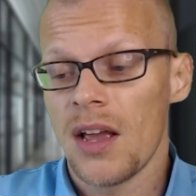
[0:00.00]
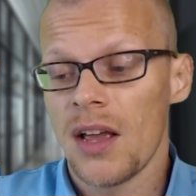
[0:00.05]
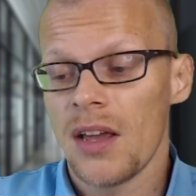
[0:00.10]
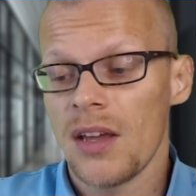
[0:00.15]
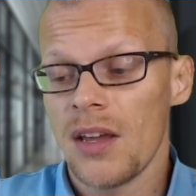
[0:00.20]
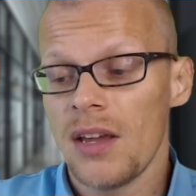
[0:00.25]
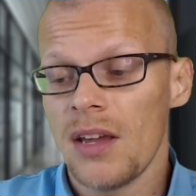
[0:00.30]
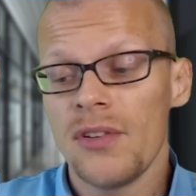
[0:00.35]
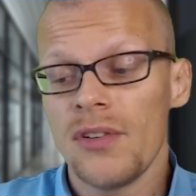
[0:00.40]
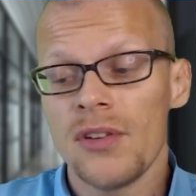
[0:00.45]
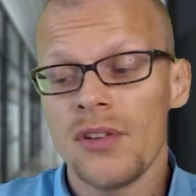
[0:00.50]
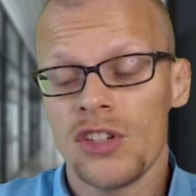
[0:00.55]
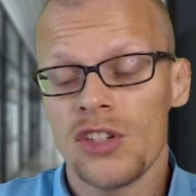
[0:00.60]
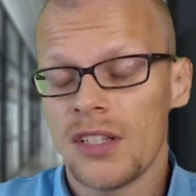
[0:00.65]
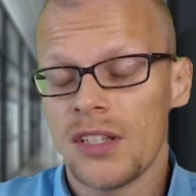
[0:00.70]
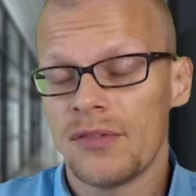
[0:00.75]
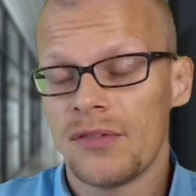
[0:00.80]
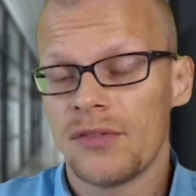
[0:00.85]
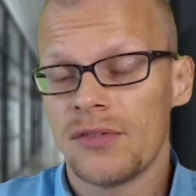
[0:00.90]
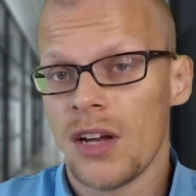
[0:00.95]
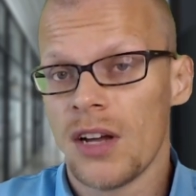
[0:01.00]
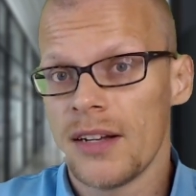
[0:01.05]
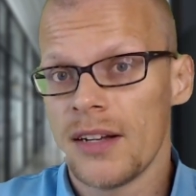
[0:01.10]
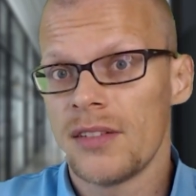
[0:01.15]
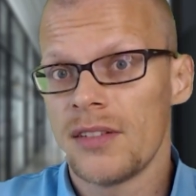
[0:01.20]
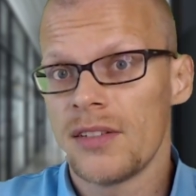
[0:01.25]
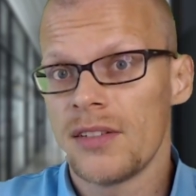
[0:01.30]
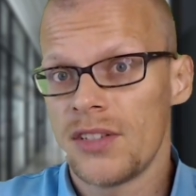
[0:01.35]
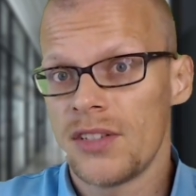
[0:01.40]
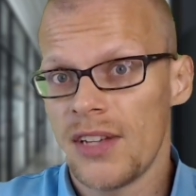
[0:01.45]
if you just have
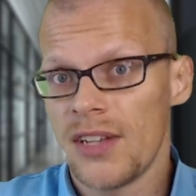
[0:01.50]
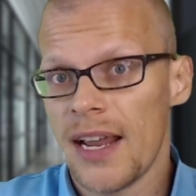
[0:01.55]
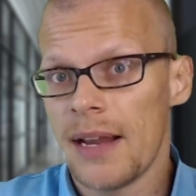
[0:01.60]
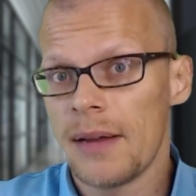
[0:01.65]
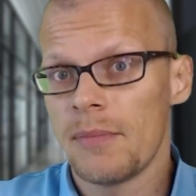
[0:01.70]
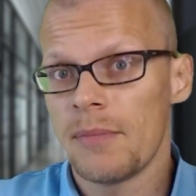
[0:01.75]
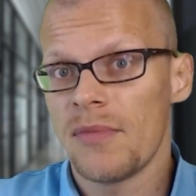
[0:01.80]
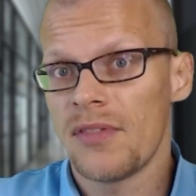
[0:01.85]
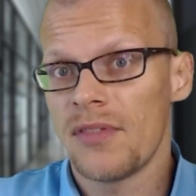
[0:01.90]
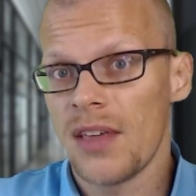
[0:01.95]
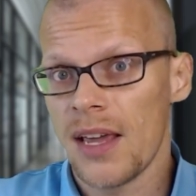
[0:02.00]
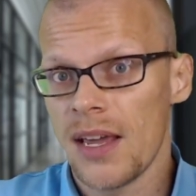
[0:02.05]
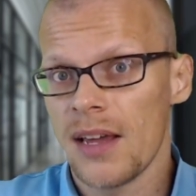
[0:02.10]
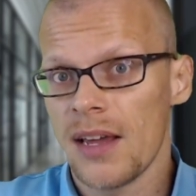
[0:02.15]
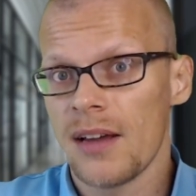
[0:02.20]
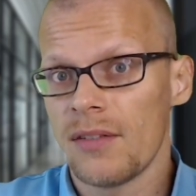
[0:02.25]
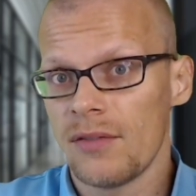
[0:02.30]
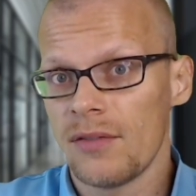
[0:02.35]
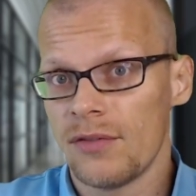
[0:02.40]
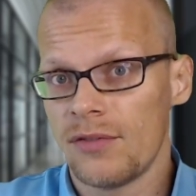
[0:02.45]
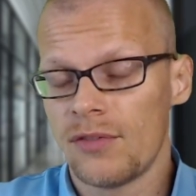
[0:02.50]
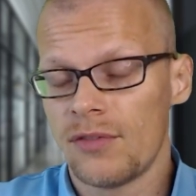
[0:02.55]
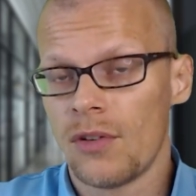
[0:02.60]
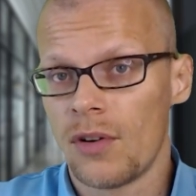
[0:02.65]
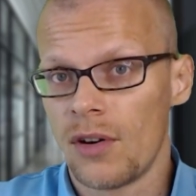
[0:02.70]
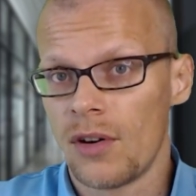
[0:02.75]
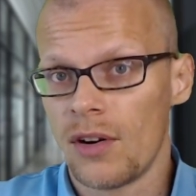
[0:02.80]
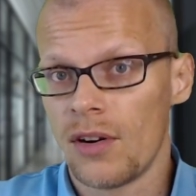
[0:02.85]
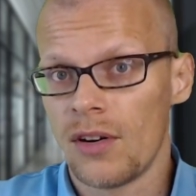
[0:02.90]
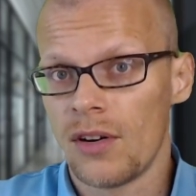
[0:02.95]
done the same thing
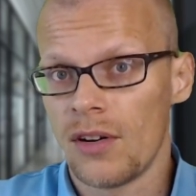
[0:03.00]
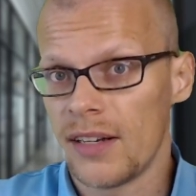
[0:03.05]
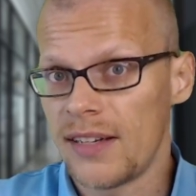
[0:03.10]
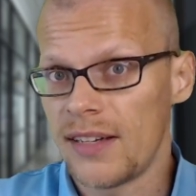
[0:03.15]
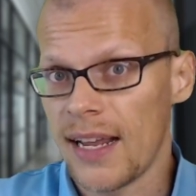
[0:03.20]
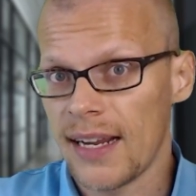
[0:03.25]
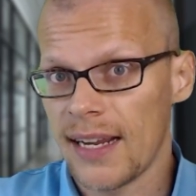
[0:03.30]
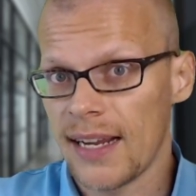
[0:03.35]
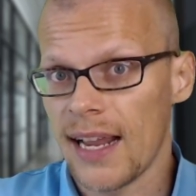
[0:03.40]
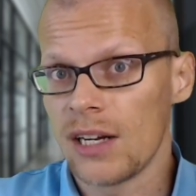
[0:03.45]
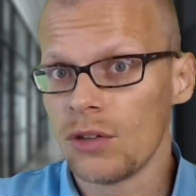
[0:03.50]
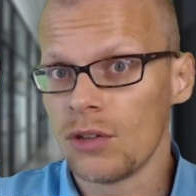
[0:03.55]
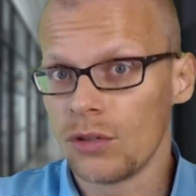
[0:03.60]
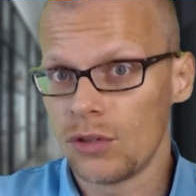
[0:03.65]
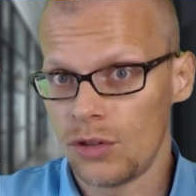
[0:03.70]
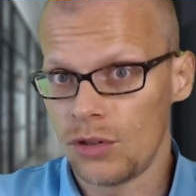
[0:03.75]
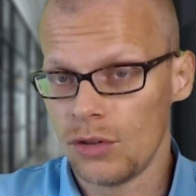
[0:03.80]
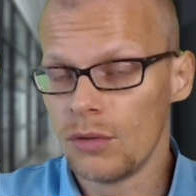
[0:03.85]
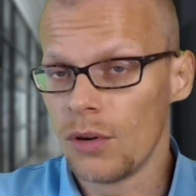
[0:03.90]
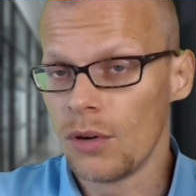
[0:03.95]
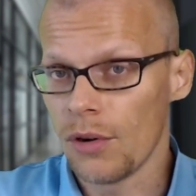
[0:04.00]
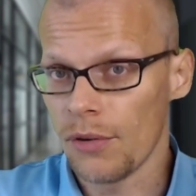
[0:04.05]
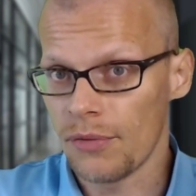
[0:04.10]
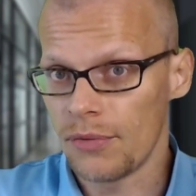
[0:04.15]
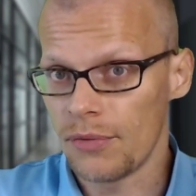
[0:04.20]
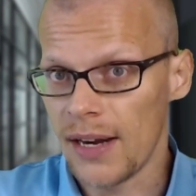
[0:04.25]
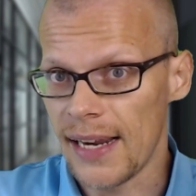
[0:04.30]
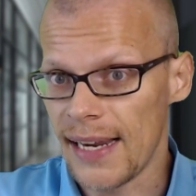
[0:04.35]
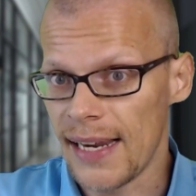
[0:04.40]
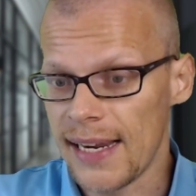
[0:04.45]
for a decade or 2 or
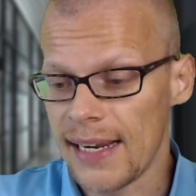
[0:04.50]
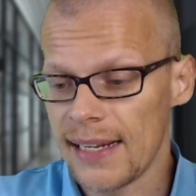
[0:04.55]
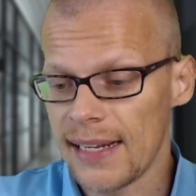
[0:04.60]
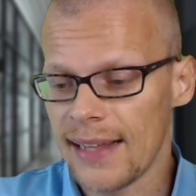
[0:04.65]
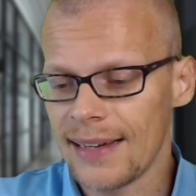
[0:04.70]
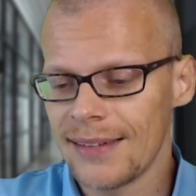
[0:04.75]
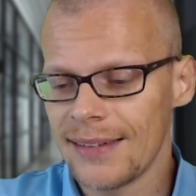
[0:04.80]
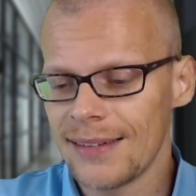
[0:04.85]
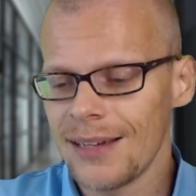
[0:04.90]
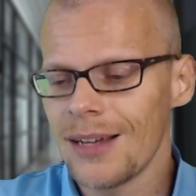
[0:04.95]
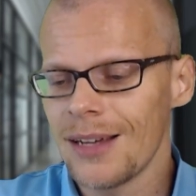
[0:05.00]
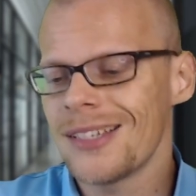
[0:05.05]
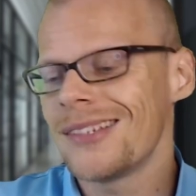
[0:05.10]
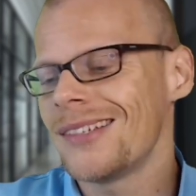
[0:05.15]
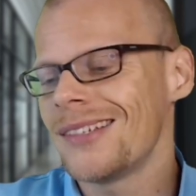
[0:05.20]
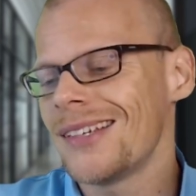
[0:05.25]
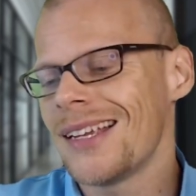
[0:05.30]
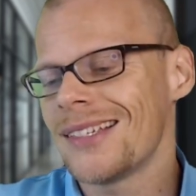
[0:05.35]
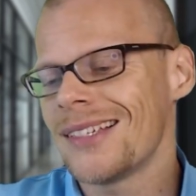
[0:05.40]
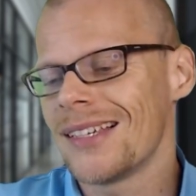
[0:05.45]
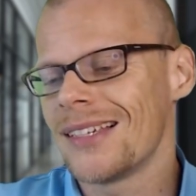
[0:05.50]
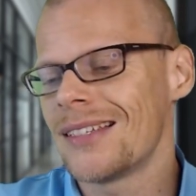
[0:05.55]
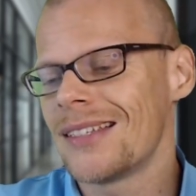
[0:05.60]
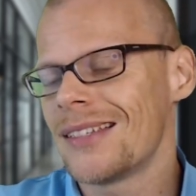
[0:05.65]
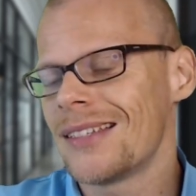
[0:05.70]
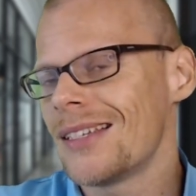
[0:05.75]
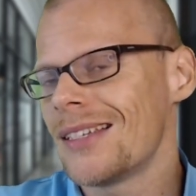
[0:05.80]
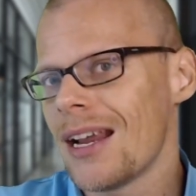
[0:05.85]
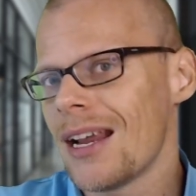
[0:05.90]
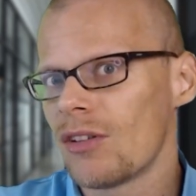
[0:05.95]
3, that doesn't
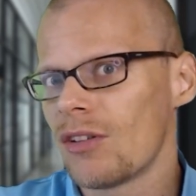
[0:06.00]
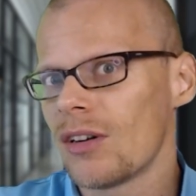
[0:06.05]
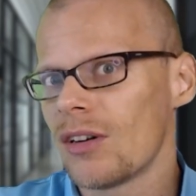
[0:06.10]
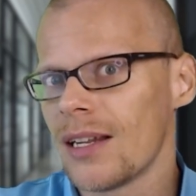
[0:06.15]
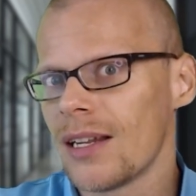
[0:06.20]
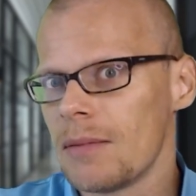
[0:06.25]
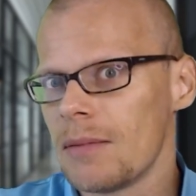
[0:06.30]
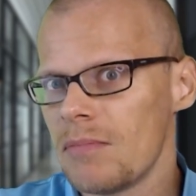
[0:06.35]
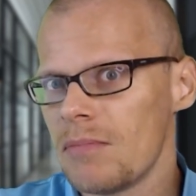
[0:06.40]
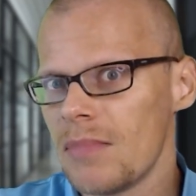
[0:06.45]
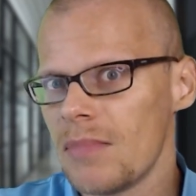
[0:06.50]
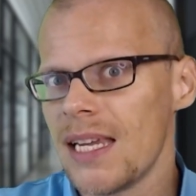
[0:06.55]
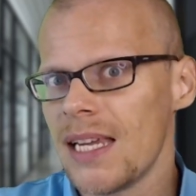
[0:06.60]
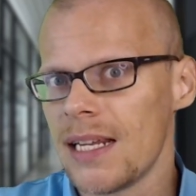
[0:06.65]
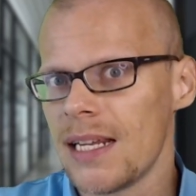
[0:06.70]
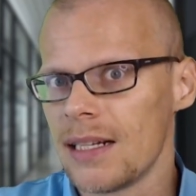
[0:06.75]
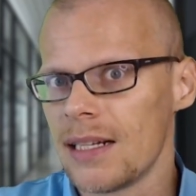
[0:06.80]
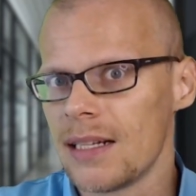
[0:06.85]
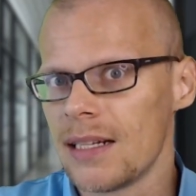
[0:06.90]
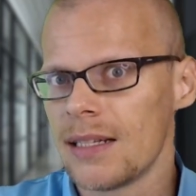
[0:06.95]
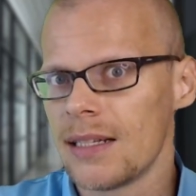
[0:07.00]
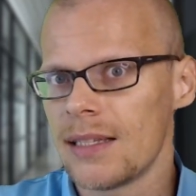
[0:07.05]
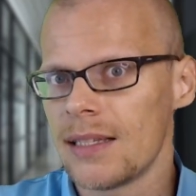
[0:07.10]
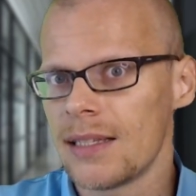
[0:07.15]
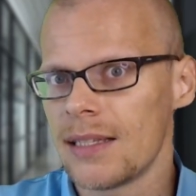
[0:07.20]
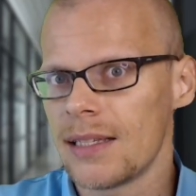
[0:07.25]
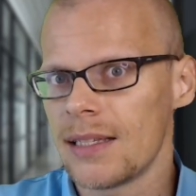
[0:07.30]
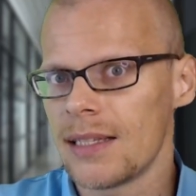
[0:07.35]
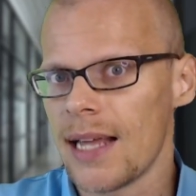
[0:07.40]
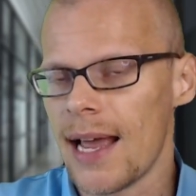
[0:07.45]
necessarily mean
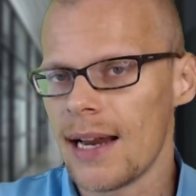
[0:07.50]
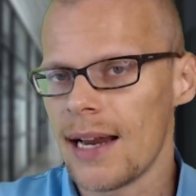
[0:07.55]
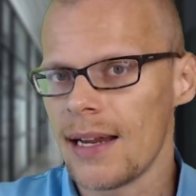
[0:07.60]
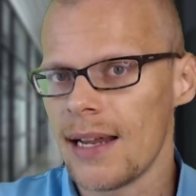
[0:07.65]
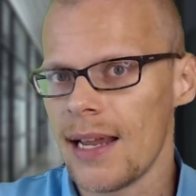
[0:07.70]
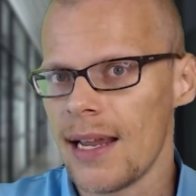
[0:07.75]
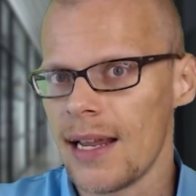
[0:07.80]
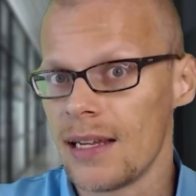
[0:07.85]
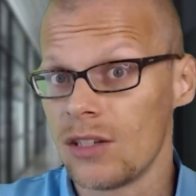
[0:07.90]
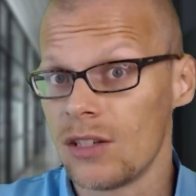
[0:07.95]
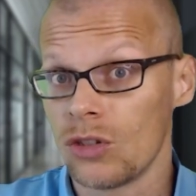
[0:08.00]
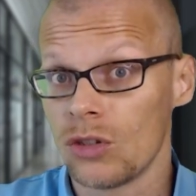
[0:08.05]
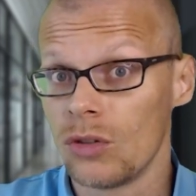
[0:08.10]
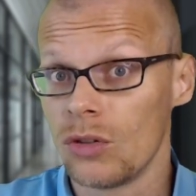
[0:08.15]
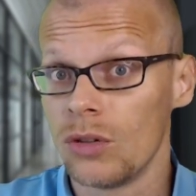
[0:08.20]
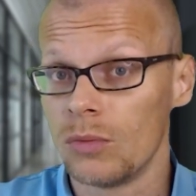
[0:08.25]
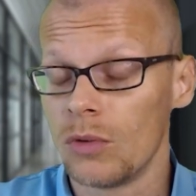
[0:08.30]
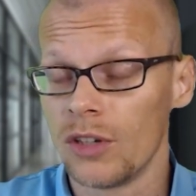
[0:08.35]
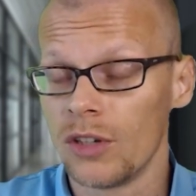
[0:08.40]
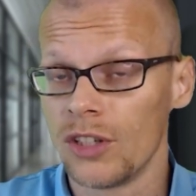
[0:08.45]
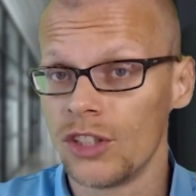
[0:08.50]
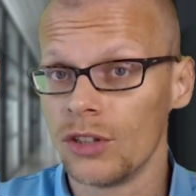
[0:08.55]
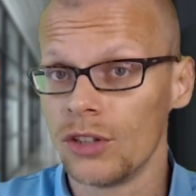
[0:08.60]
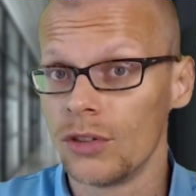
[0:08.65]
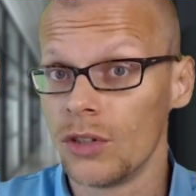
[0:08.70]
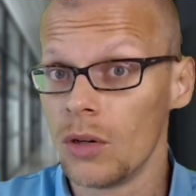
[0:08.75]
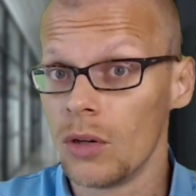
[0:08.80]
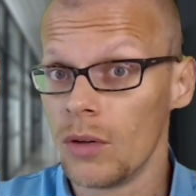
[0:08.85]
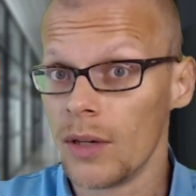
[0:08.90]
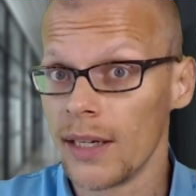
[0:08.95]
that it is good what you're
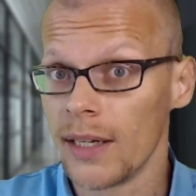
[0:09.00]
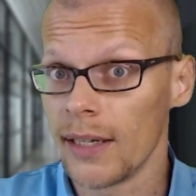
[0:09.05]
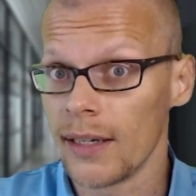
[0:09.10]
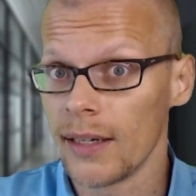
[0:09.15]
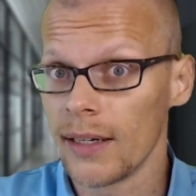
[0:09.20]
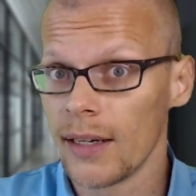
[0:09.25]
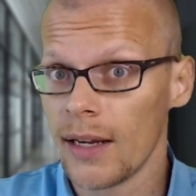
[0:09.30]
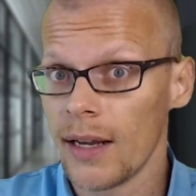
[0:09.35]
doing.